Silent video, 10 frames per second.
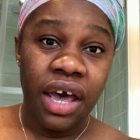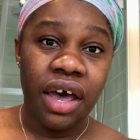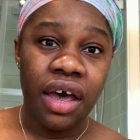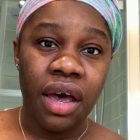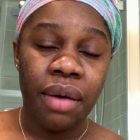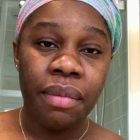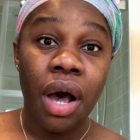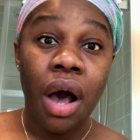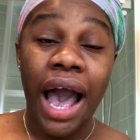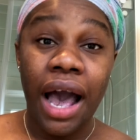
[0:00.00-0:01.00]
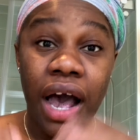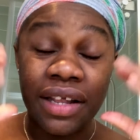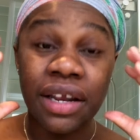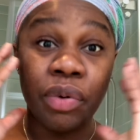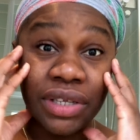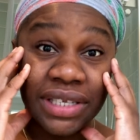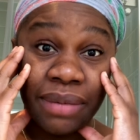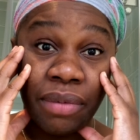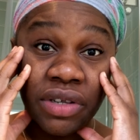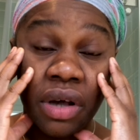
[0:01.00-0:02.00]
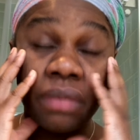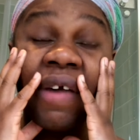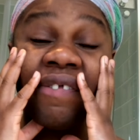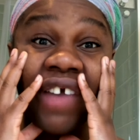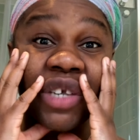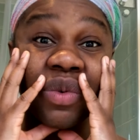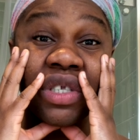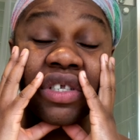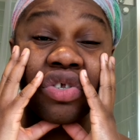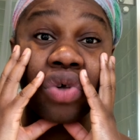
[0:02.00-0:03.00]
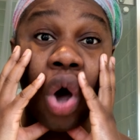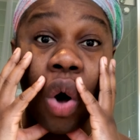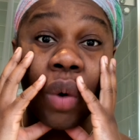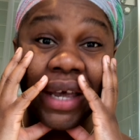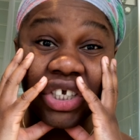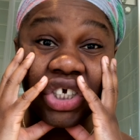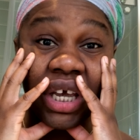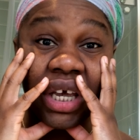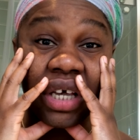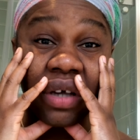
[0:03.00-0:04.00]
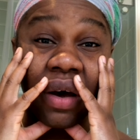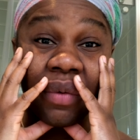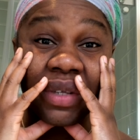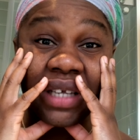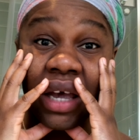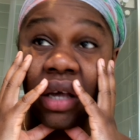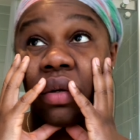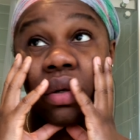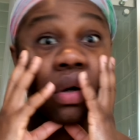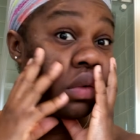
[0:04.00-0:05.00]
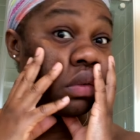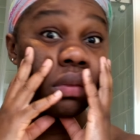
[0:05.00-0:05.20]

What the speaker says: and then I put the sea moss on, my face was so itchy. So I would say, no,